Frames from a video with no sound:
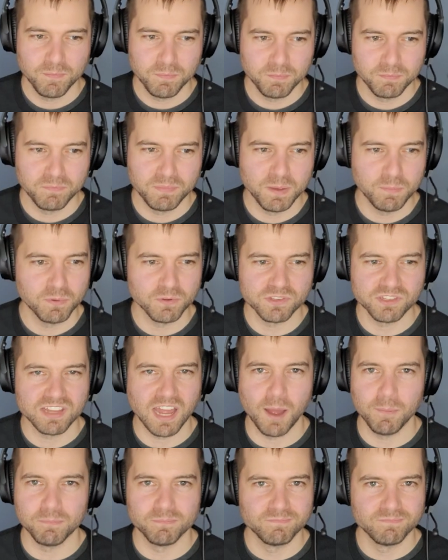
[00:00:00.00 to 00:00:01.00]
People
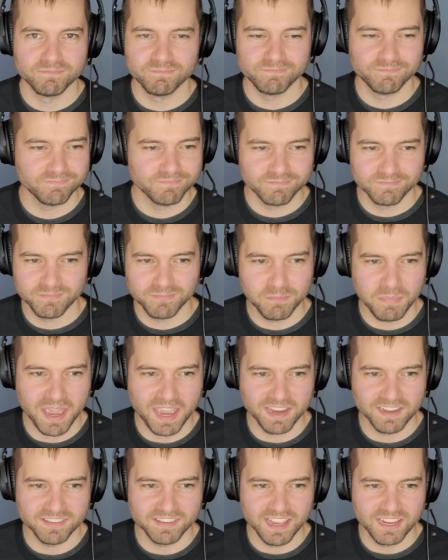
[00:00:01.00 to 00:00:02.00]
stopped
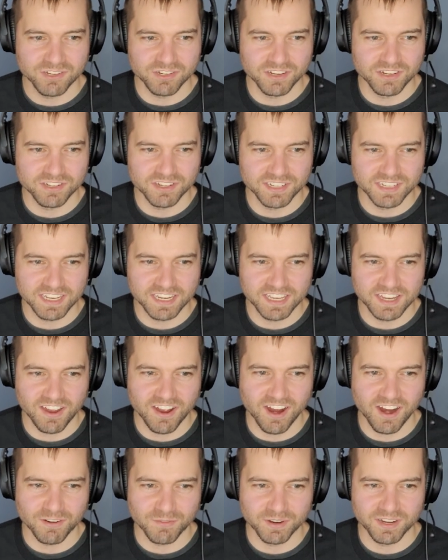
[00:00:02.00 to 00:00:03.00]
paying attention to D D
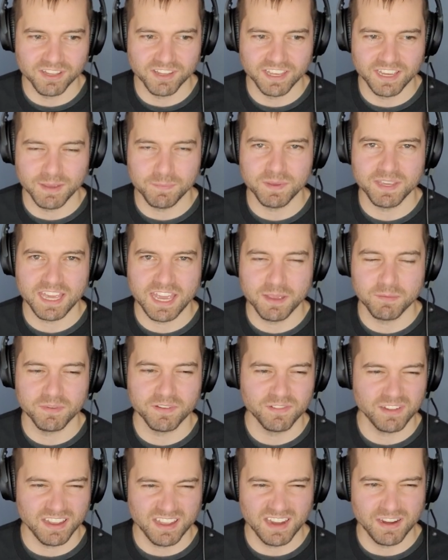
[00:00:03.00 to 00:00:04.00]
R, really. It became,
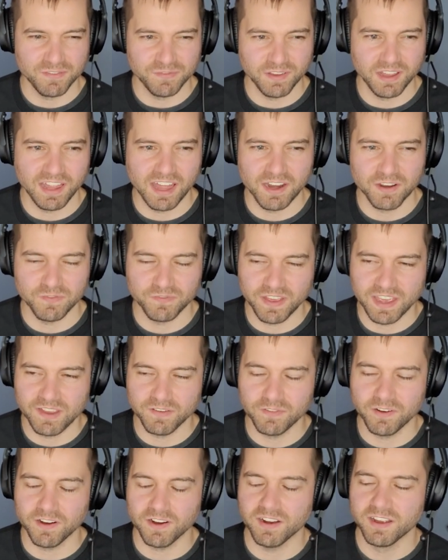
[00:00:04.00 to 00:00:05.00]
it kind of fell out of
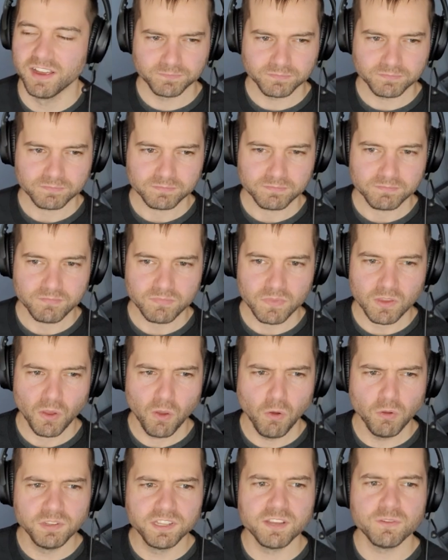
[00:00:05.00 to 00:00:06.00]
favor.
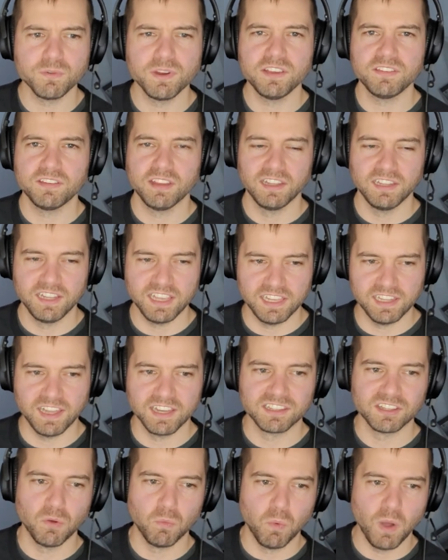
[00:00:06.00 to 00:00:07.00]
Only recently,
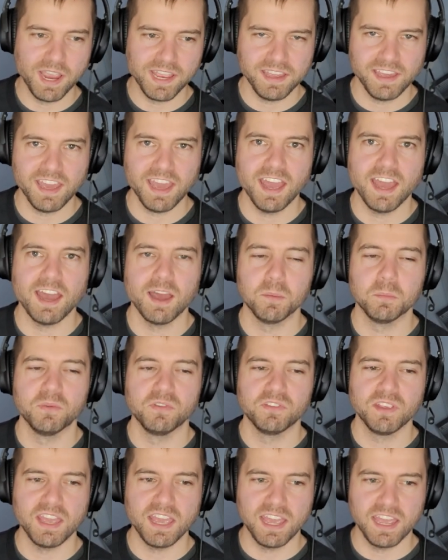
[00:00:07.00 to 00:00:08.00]
like the white
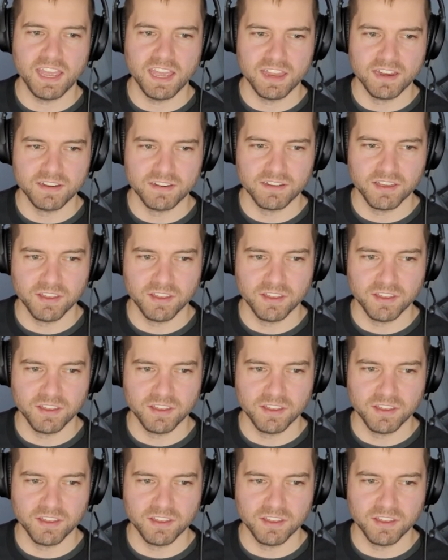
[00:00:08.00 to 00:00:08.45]
cabs and uh,